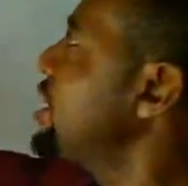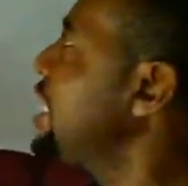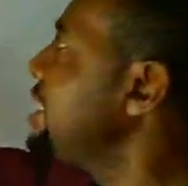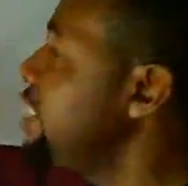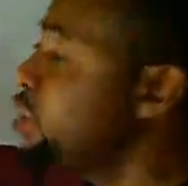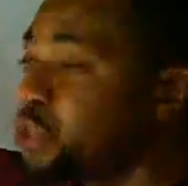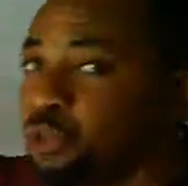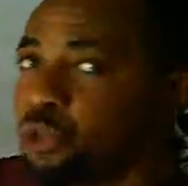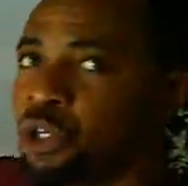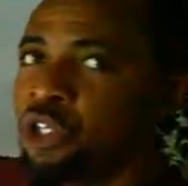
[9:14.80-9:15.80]
that this
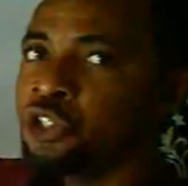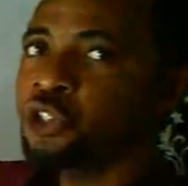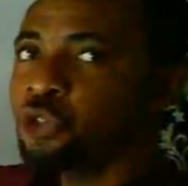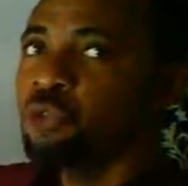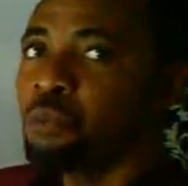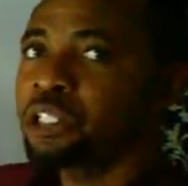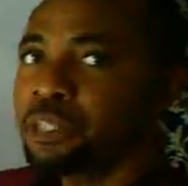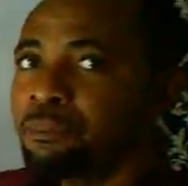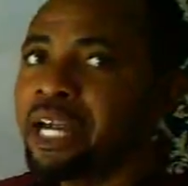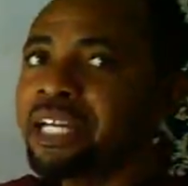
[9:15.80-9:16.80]
2 should
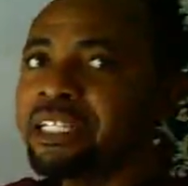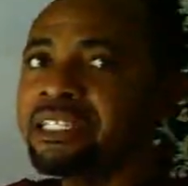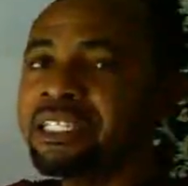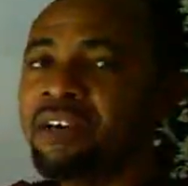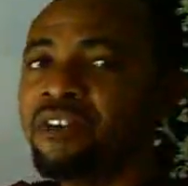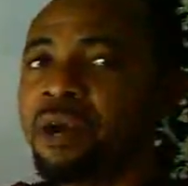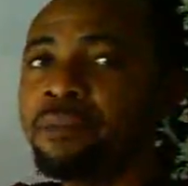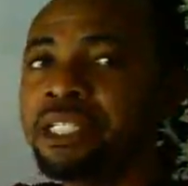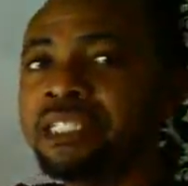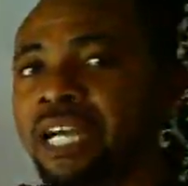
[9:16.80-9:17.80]
multiply itself how
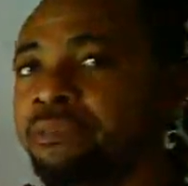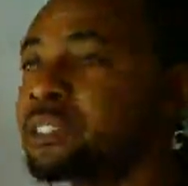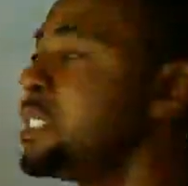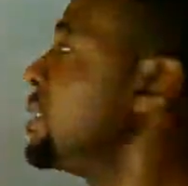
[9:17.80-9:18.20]
many times?